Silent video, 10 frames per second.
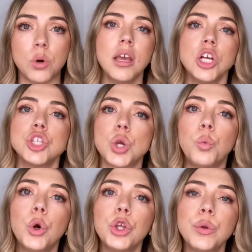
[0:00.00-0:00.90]
So what
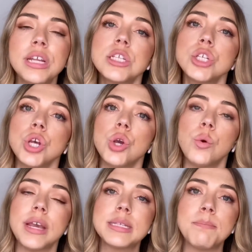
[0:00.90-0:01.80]
you need to do
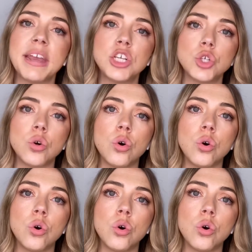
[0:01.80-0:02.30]
is make sure